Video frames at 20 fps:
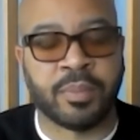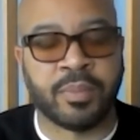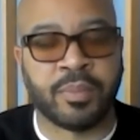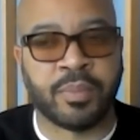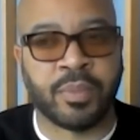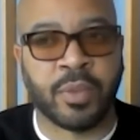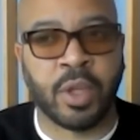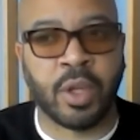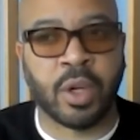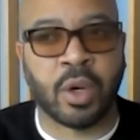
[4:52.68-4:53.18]

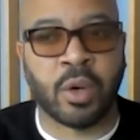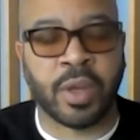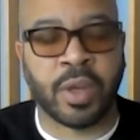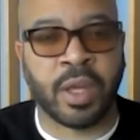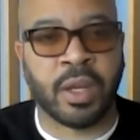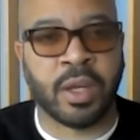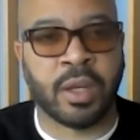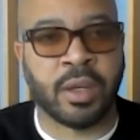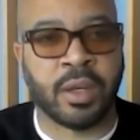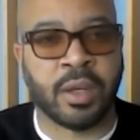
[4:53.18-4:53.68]

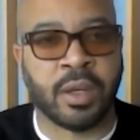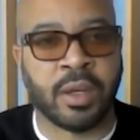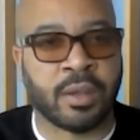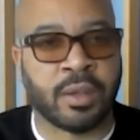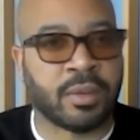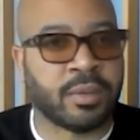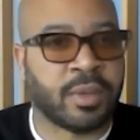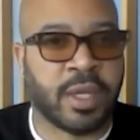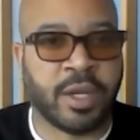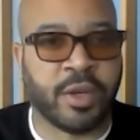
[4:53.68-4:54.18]

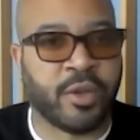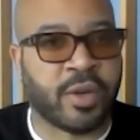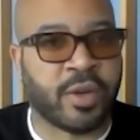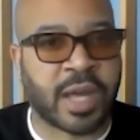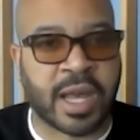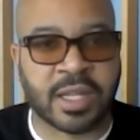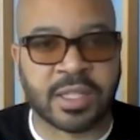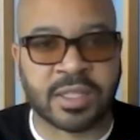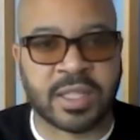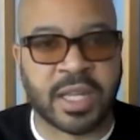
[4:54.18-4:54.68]
in the
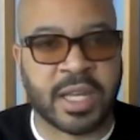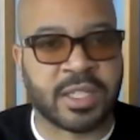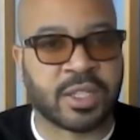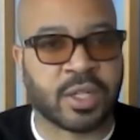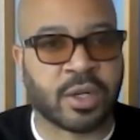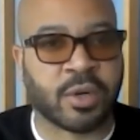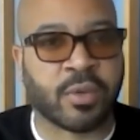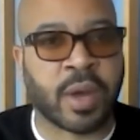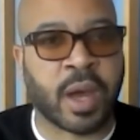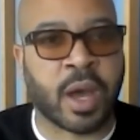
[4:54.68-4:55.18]
United
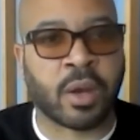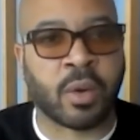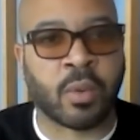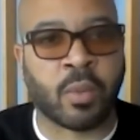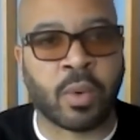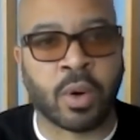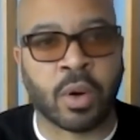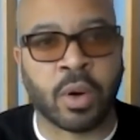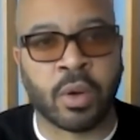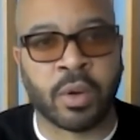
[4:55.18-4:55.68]
States and around the
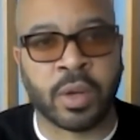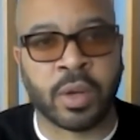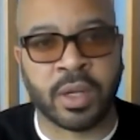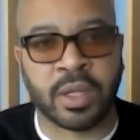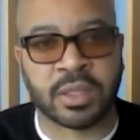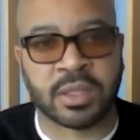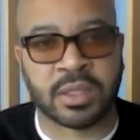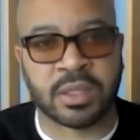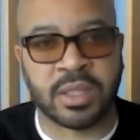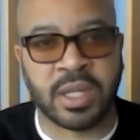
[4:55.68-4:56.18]
world, and
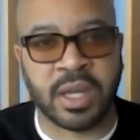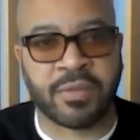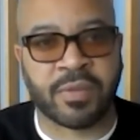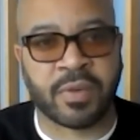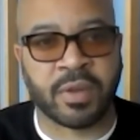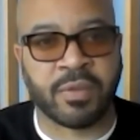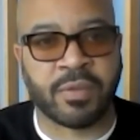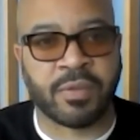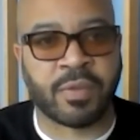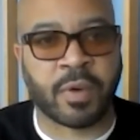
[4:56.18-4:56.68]
this is
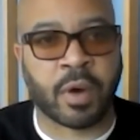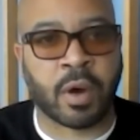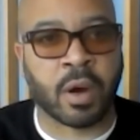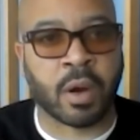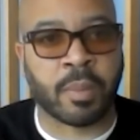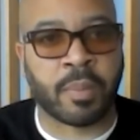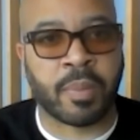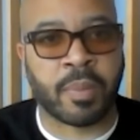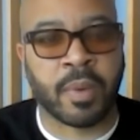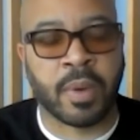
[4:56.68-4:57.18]
definitely
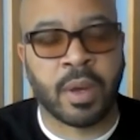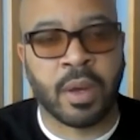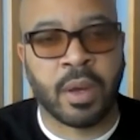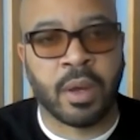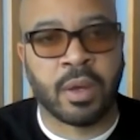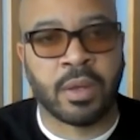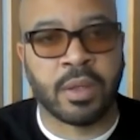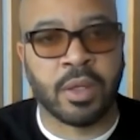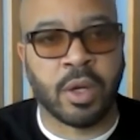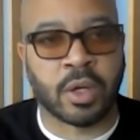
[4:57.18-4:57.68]
far,
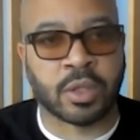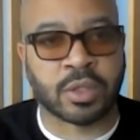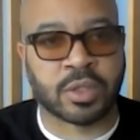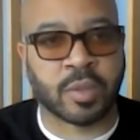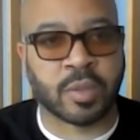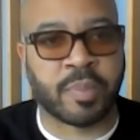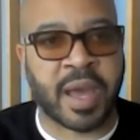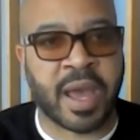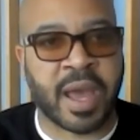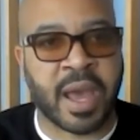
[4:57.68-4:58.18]

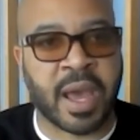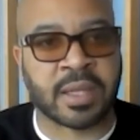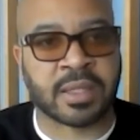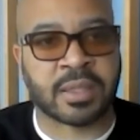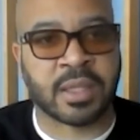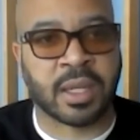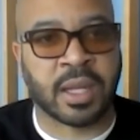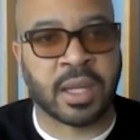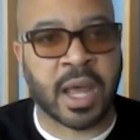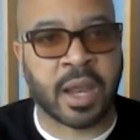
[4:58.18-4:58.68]
surpassed a
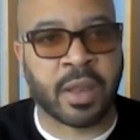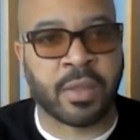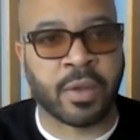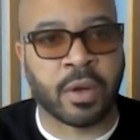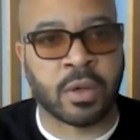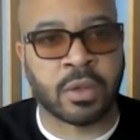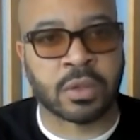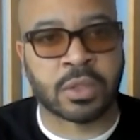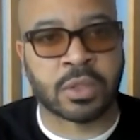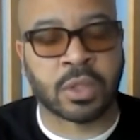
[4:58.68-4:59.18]
lot of
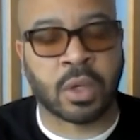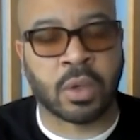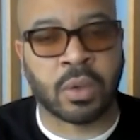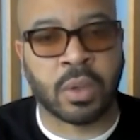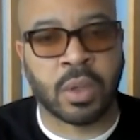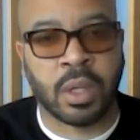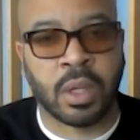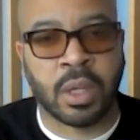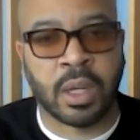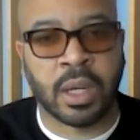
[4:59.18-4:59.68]
those. So
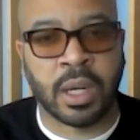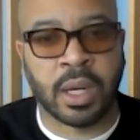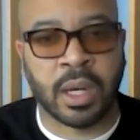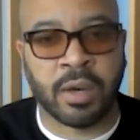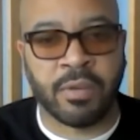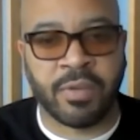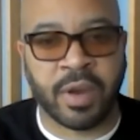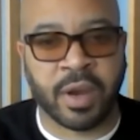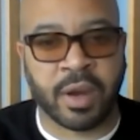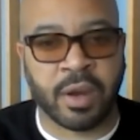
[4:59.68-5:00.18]

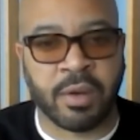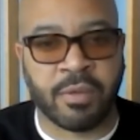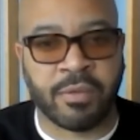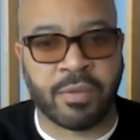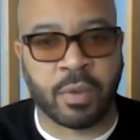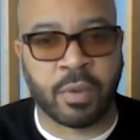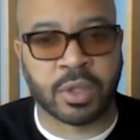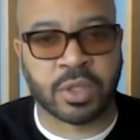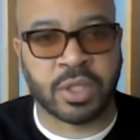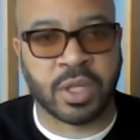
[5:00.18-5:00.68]
very
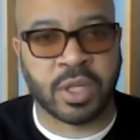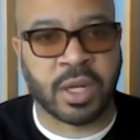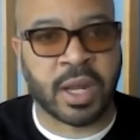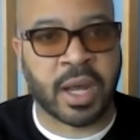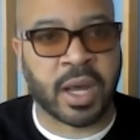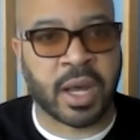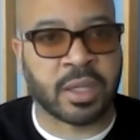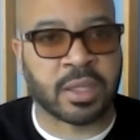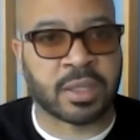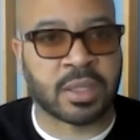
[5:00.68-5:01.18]
unfortunate
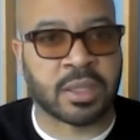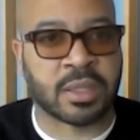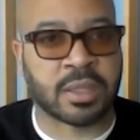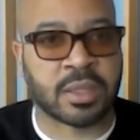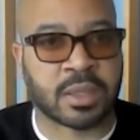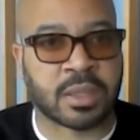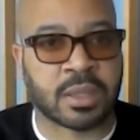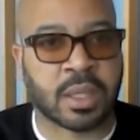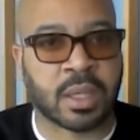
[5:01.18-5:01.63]
how this is,